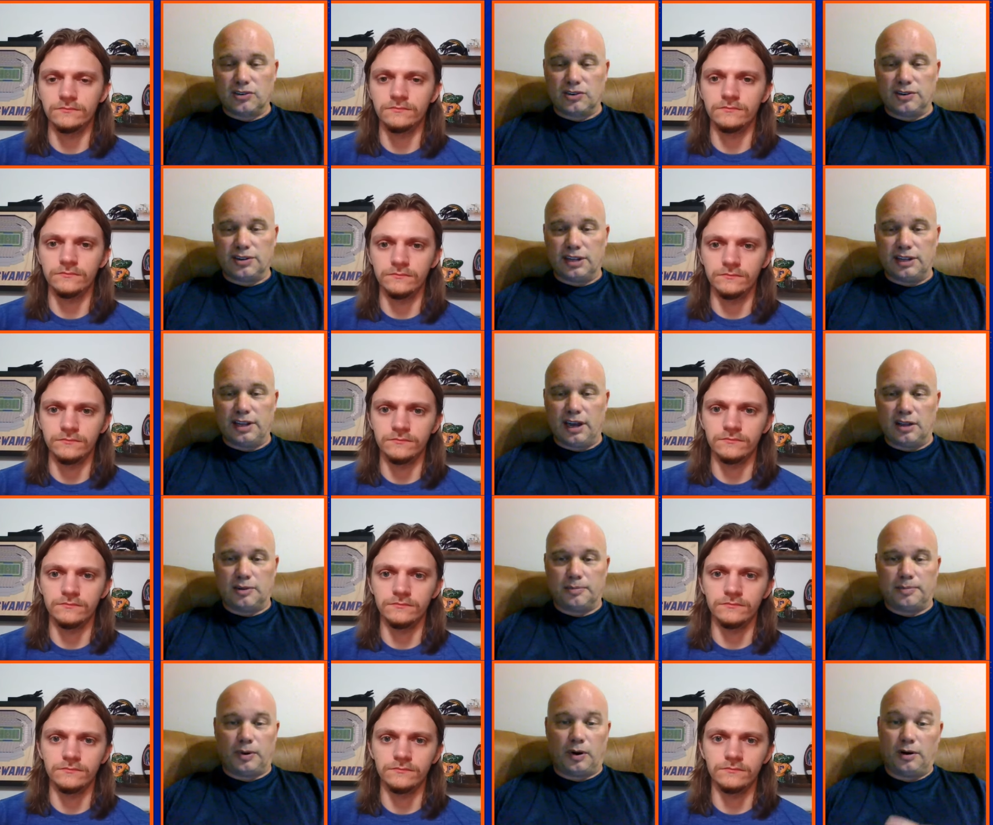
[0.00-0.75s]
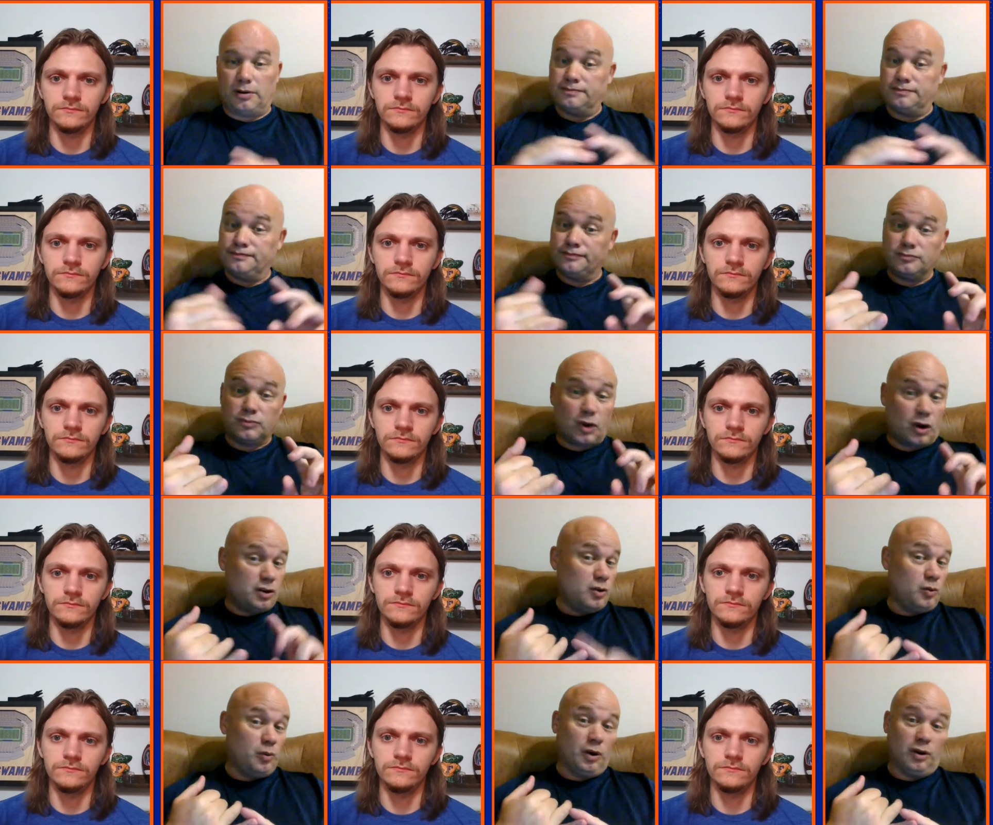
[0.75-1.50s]
Speaker 1: And then the other part, are
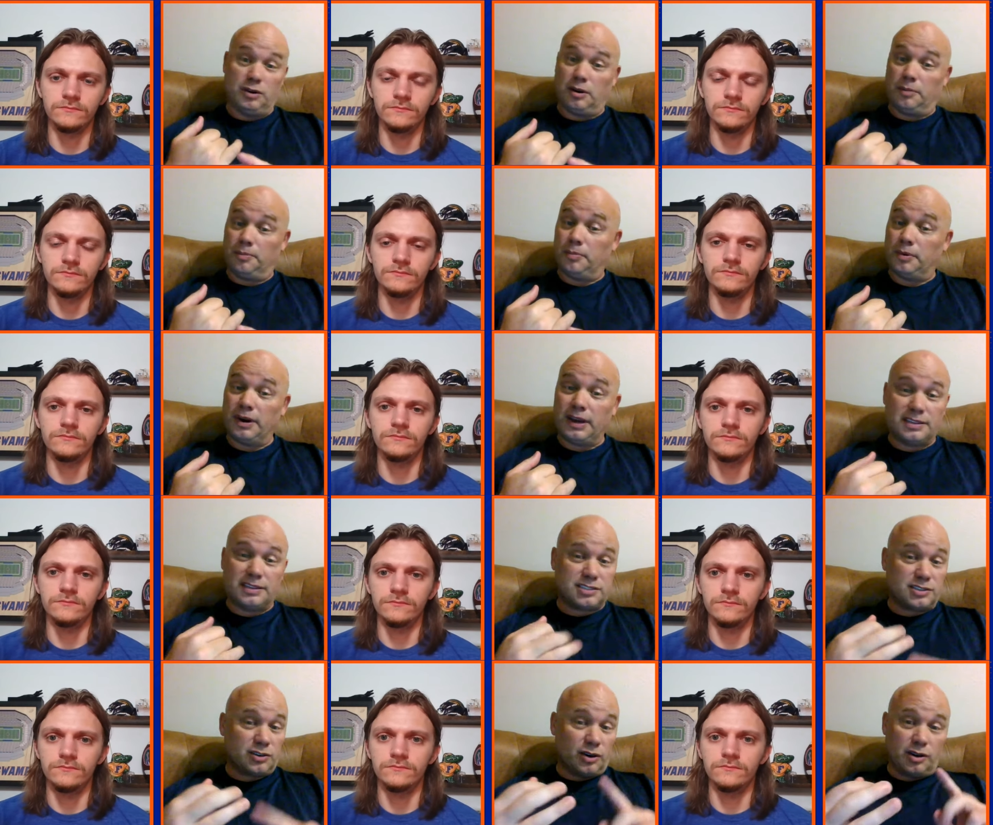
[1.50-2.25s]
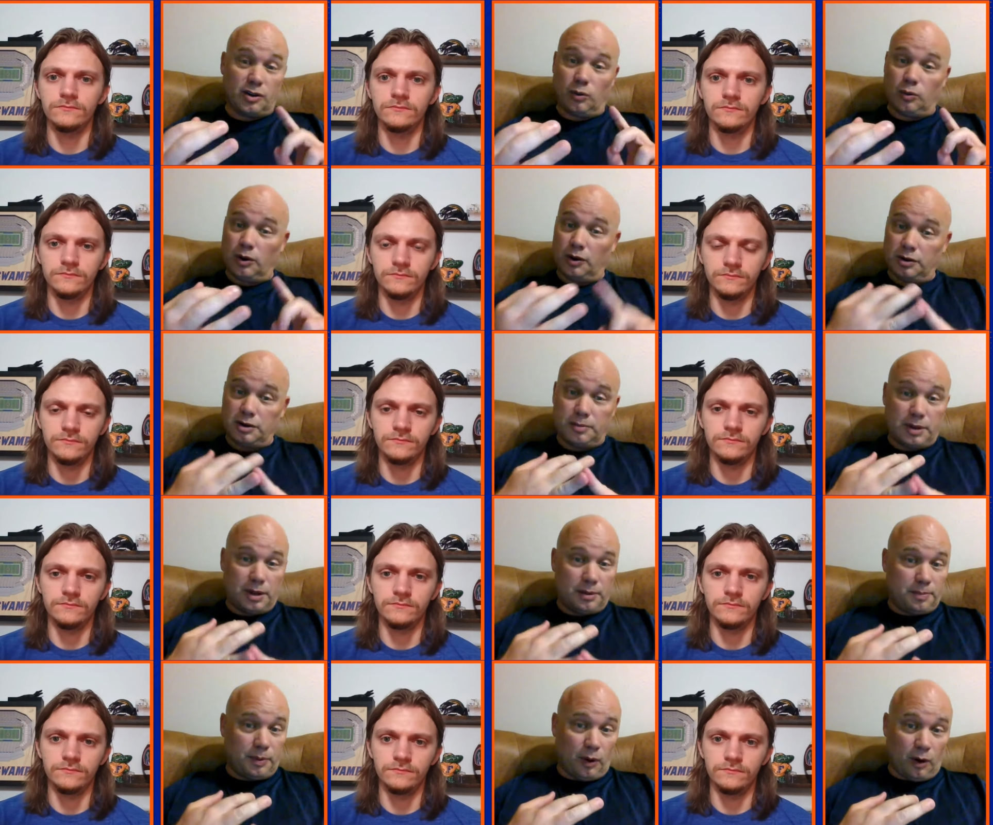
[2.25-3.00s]
you willing to blitz? Are you willing to be
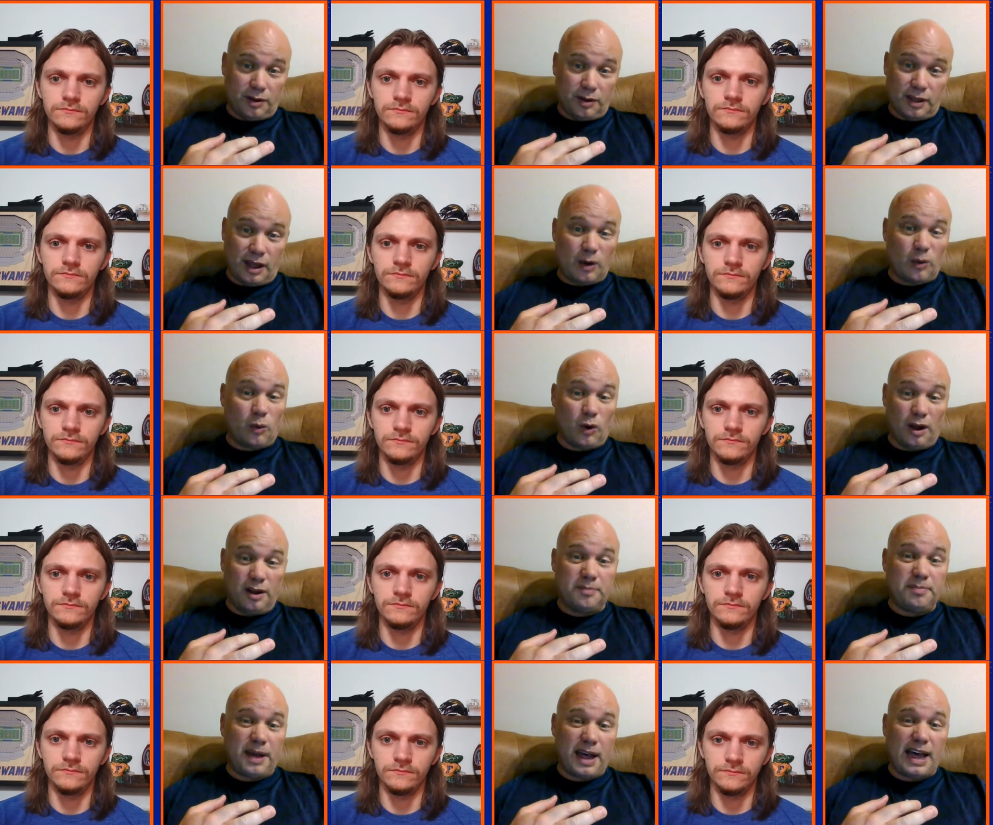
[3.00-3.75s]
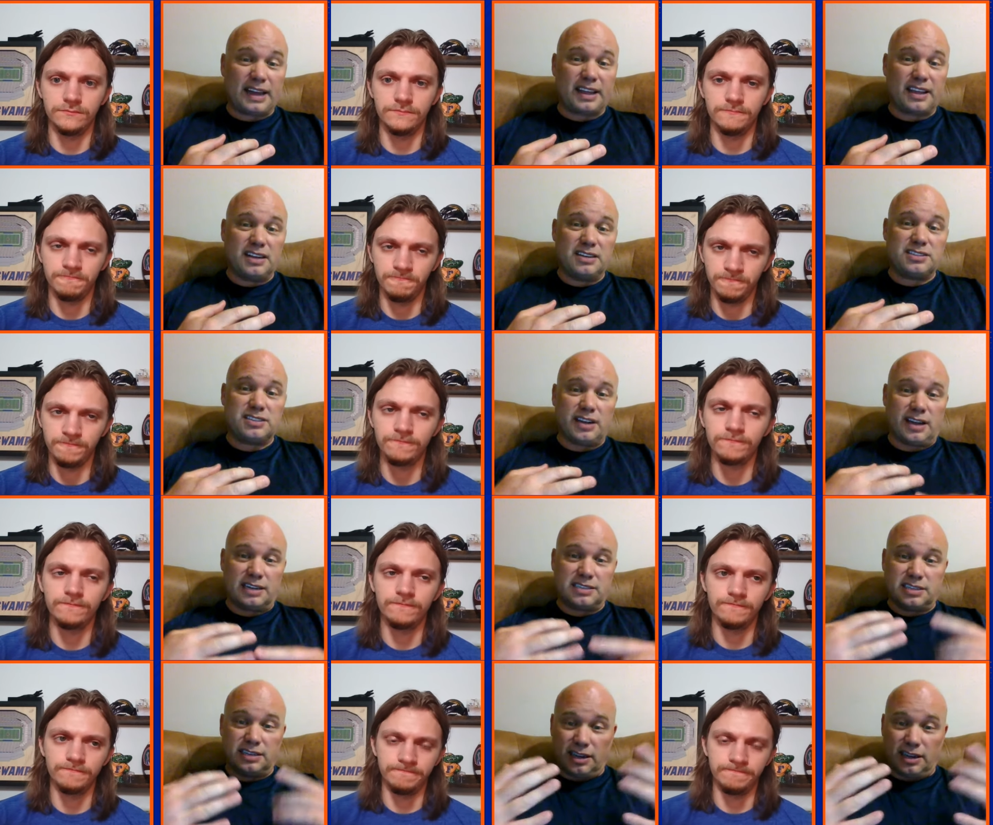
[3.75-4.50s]
a part of that run package
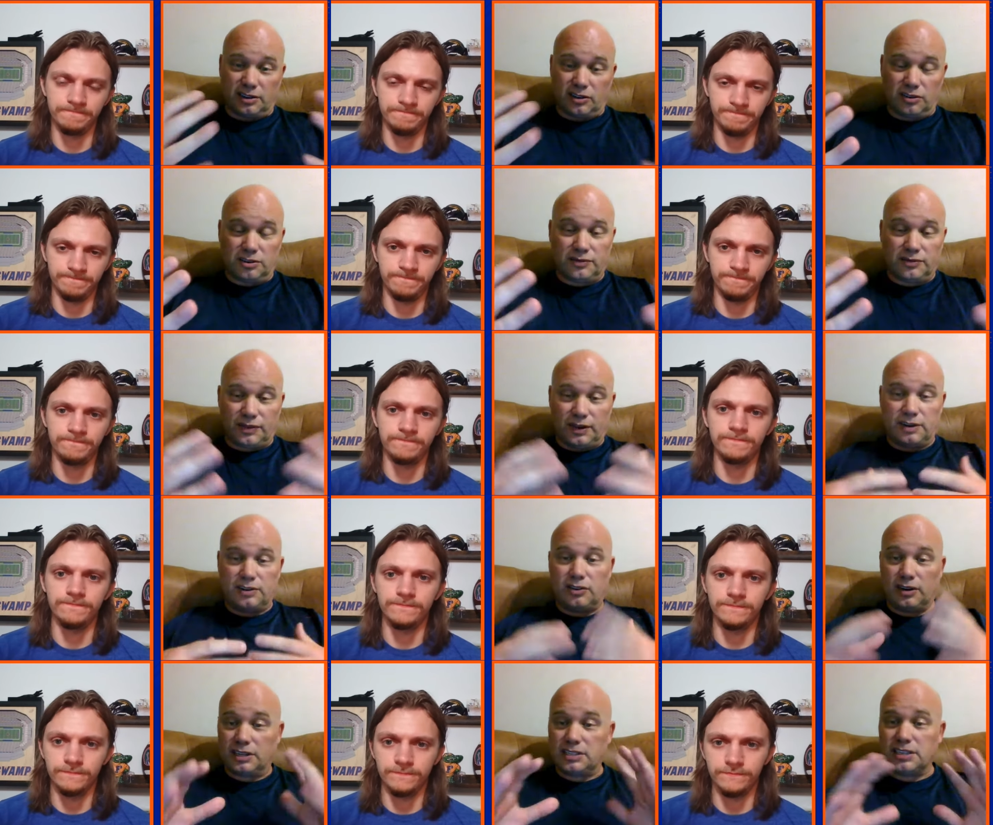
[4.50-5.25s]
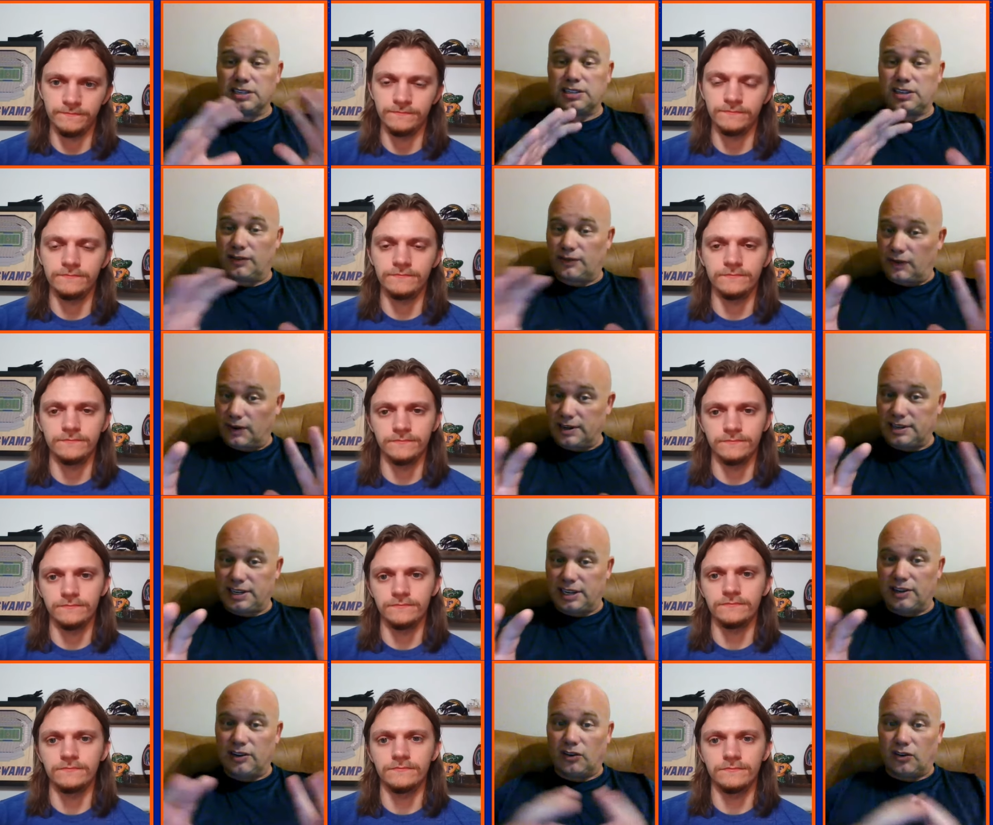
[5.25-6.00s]
as a nickel defender? It's a different
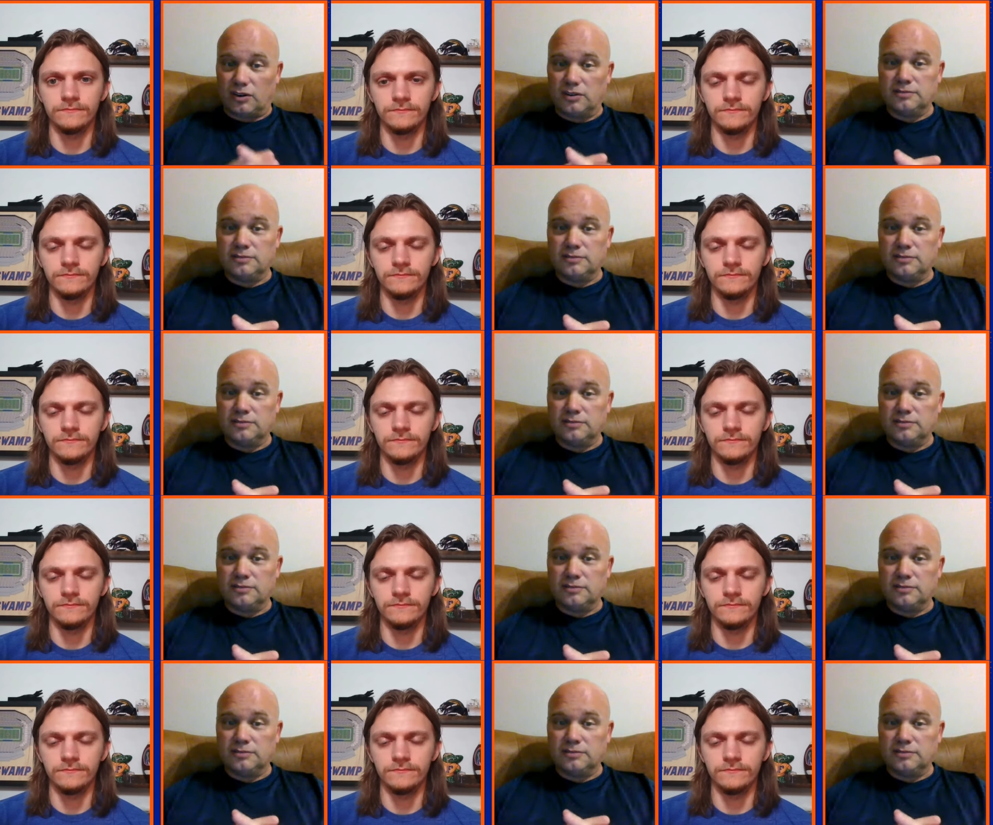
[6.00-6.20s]
deal.